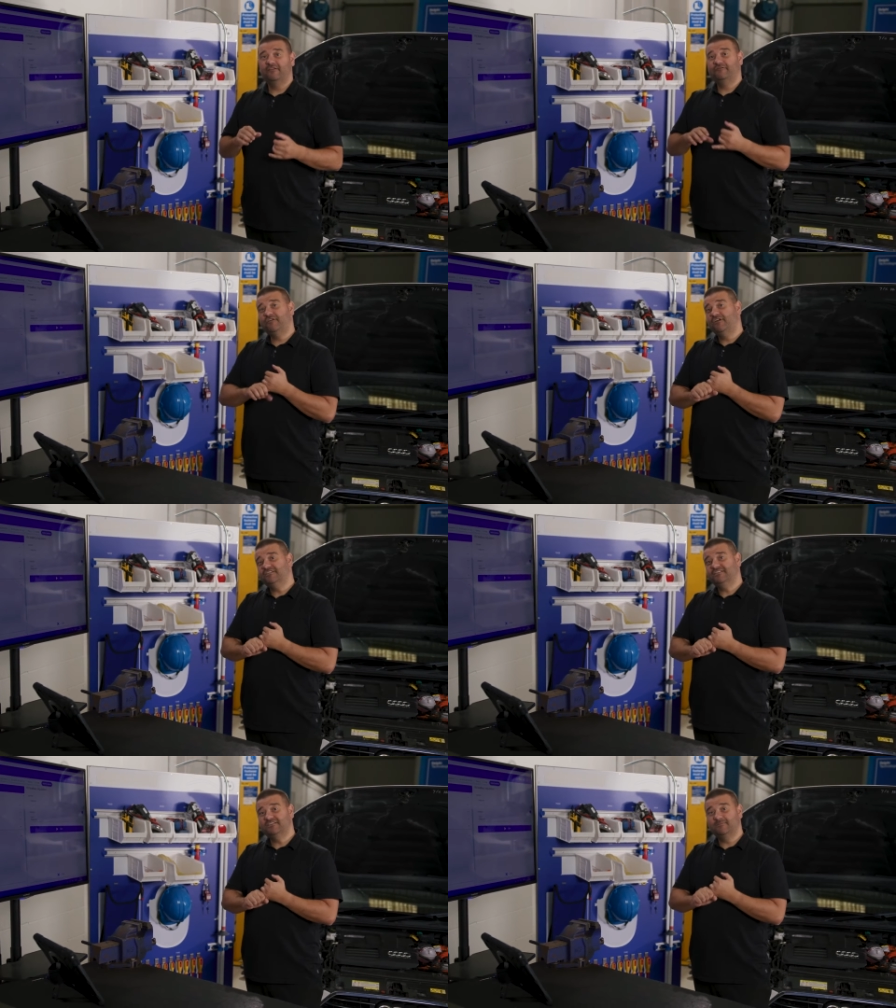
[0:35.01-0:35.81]
The
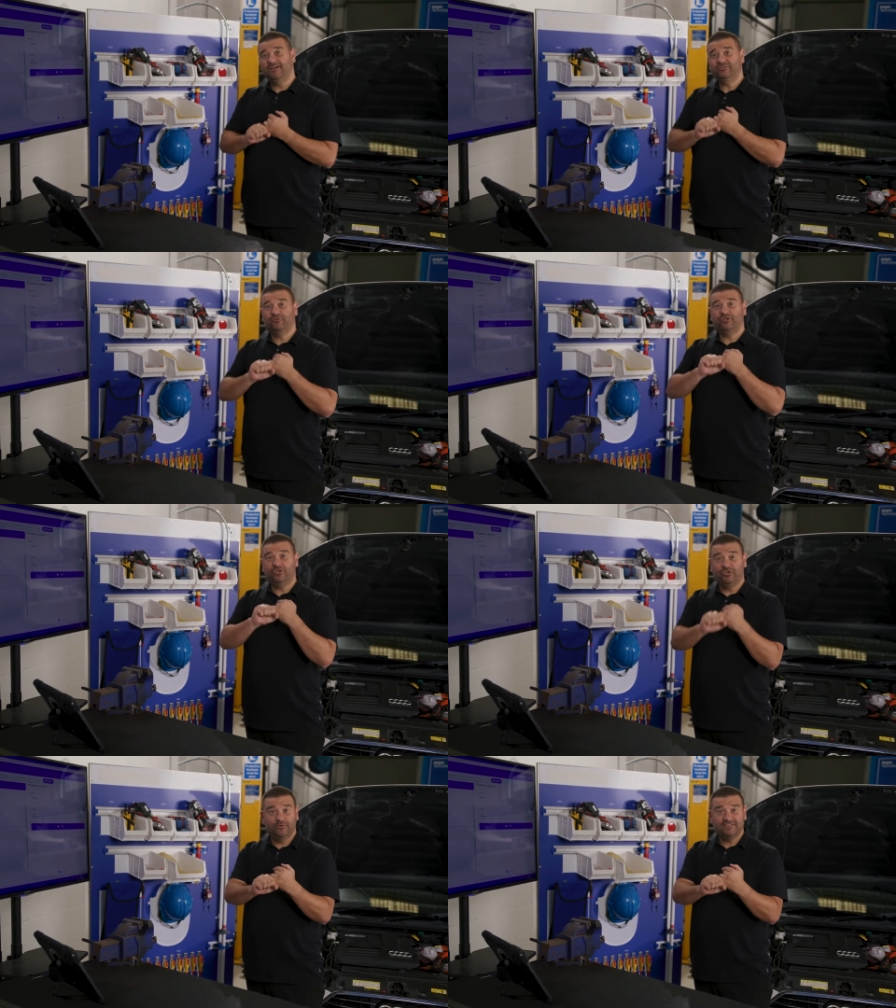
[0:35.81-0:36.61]
first is to make sure
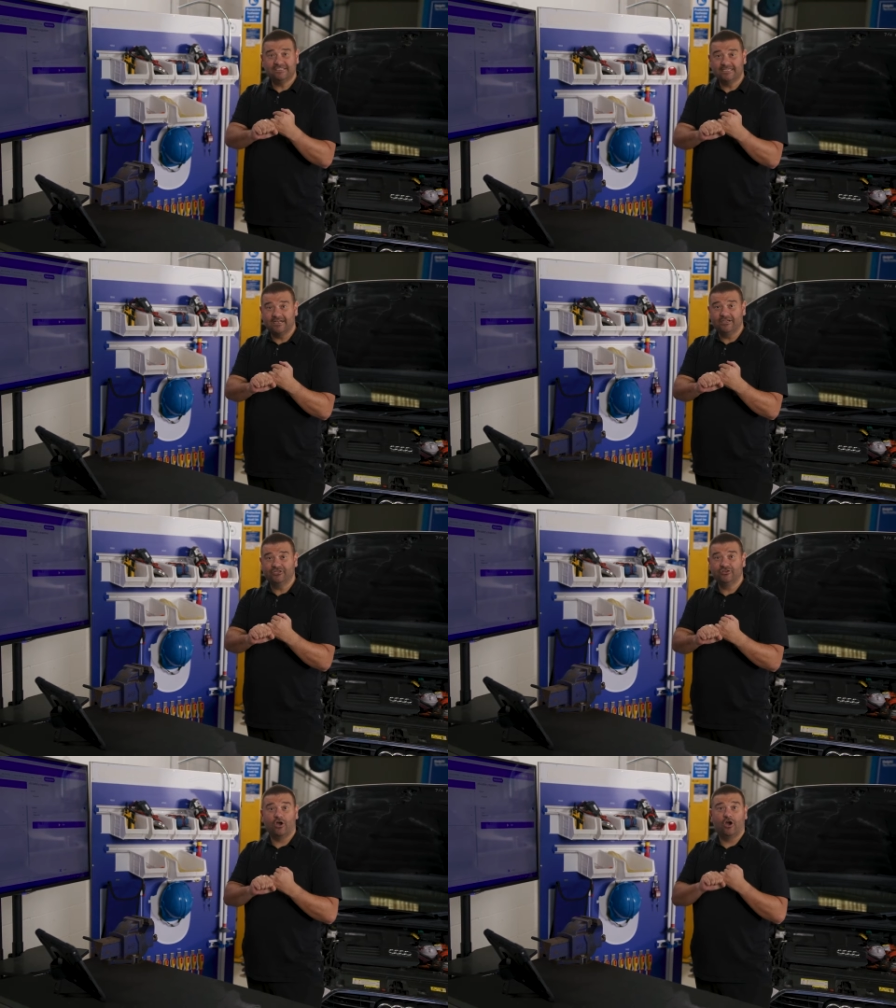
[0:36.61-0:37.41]
that you as the
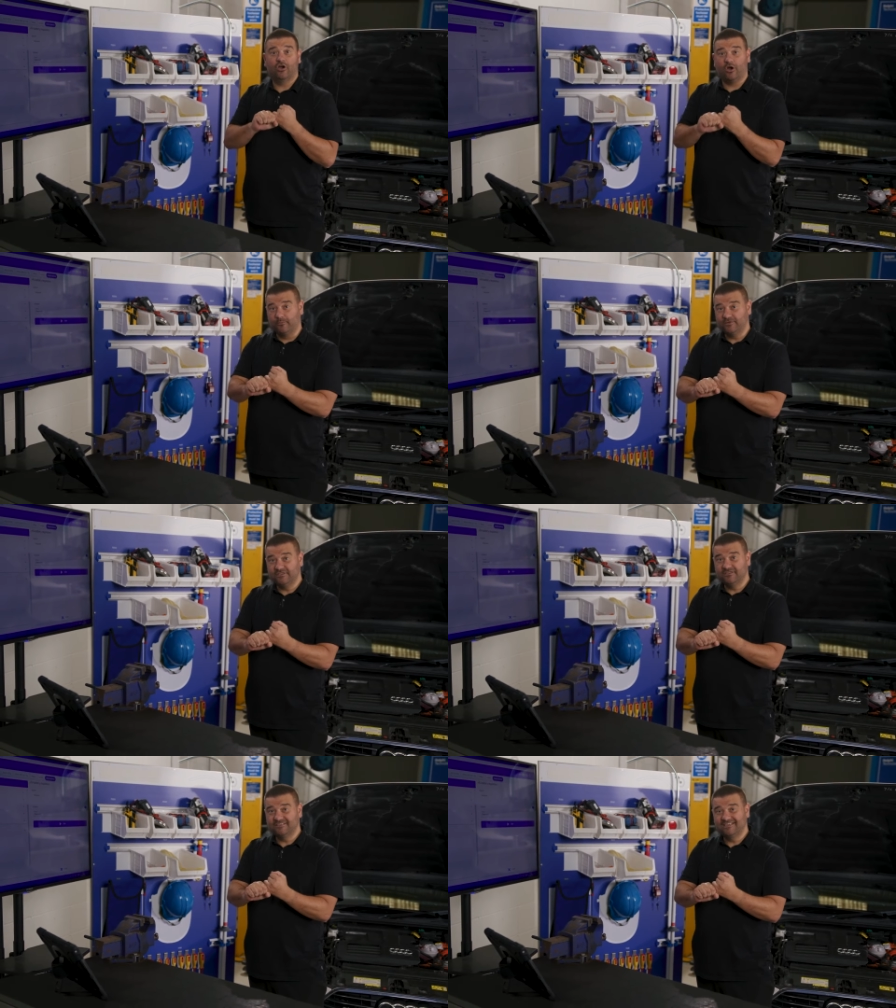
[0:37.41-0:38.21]
technician are
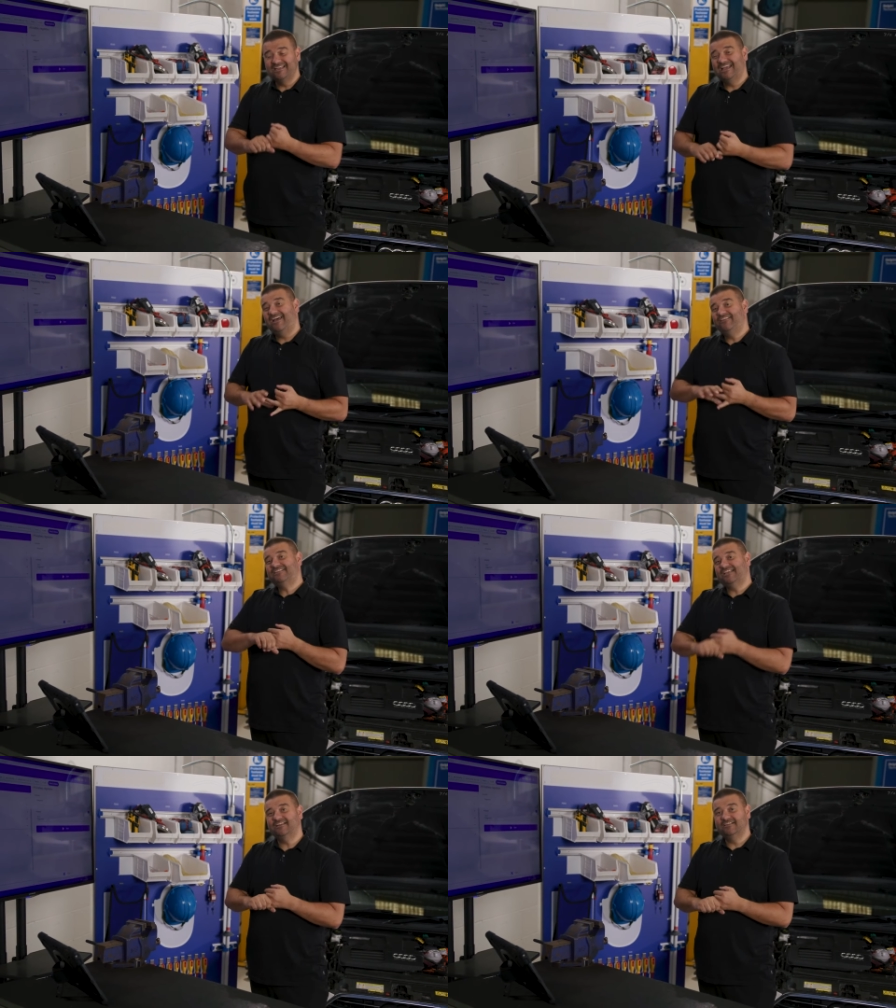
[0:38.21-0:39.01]
competent, and
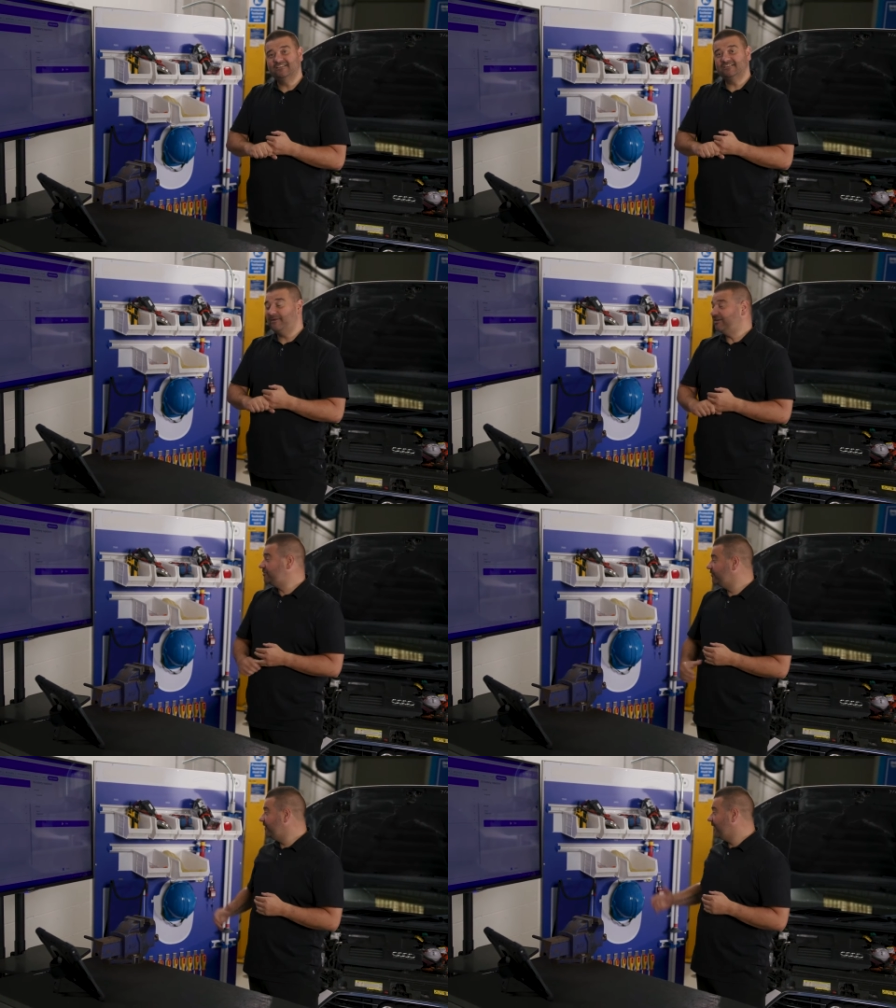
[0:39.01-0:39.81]
the second is to
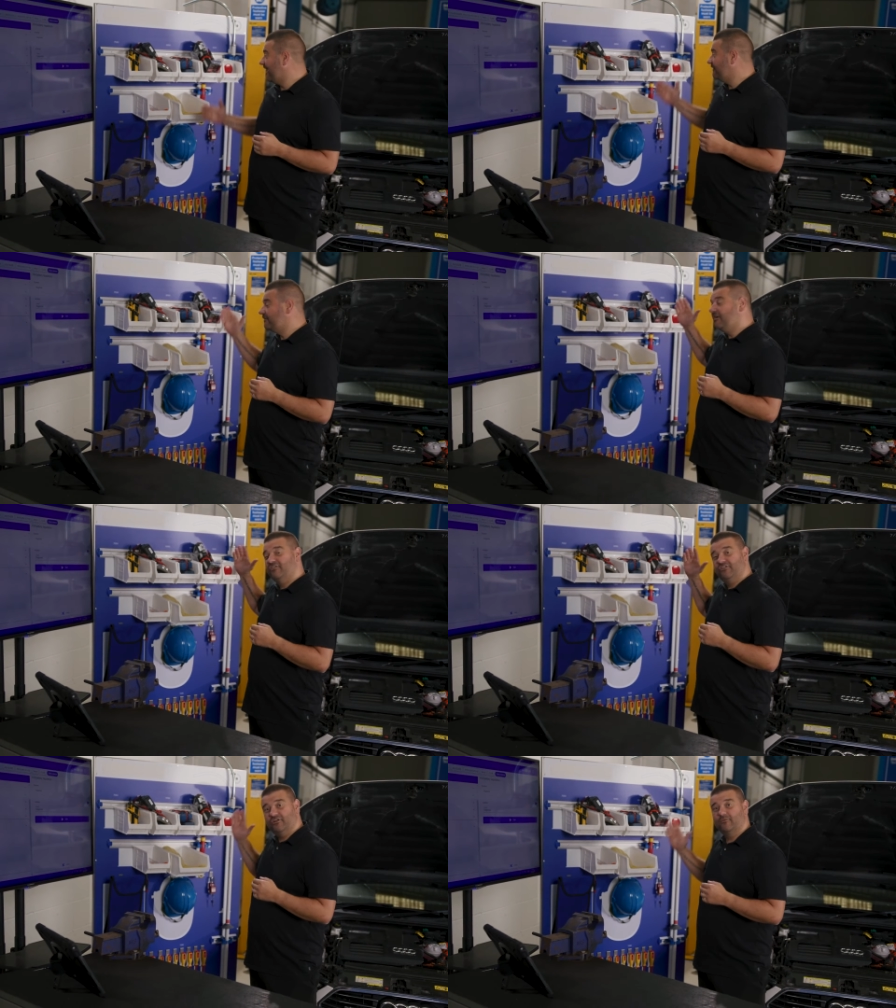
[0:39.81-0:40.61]
make sure you have
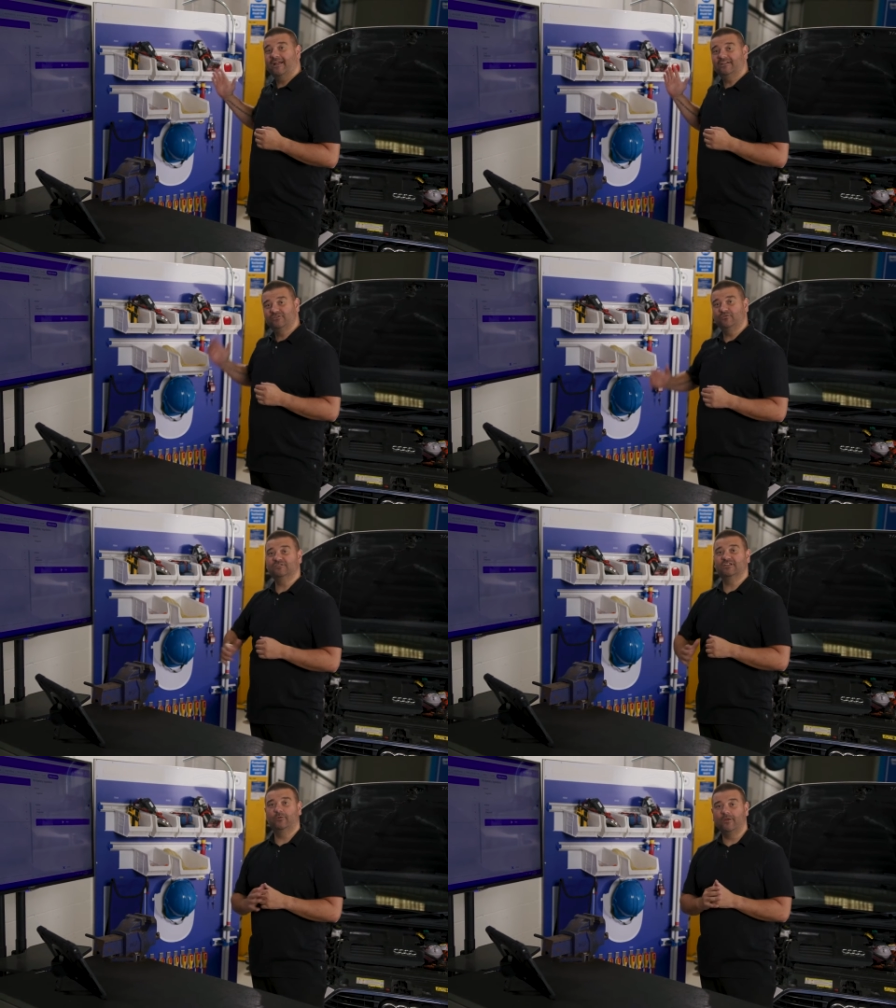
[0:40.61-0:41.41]
the correct
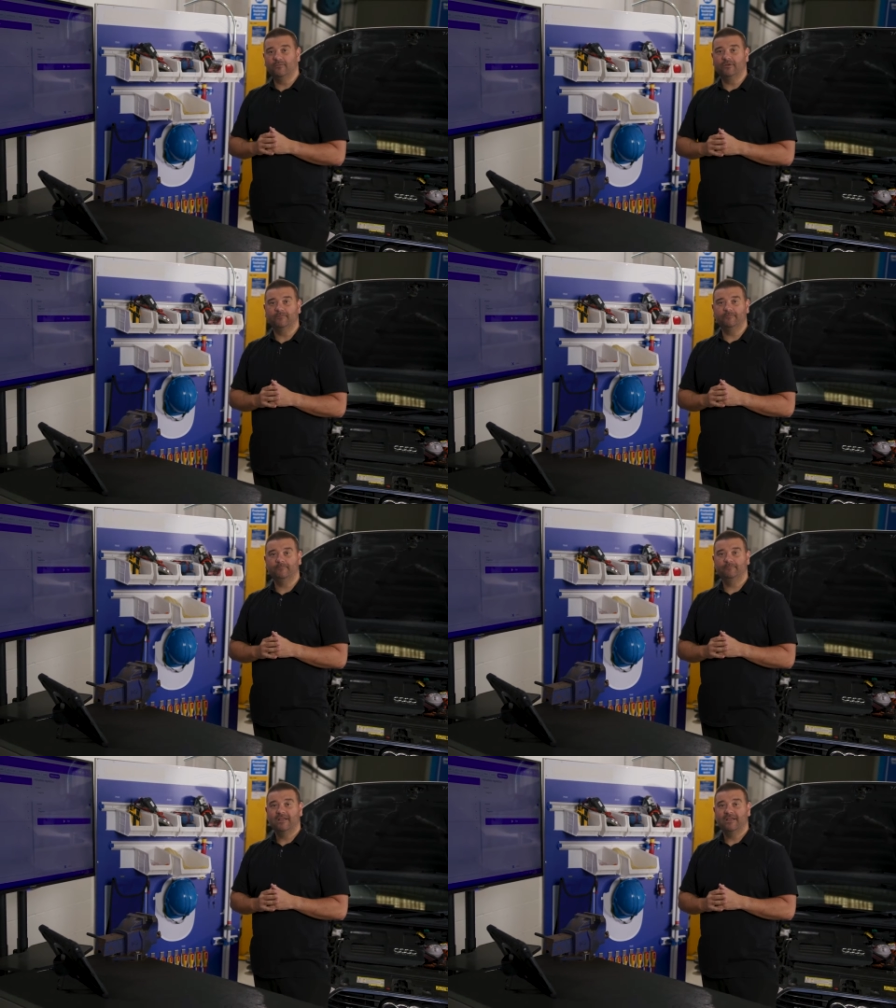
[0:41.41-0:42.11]
tools and equipment.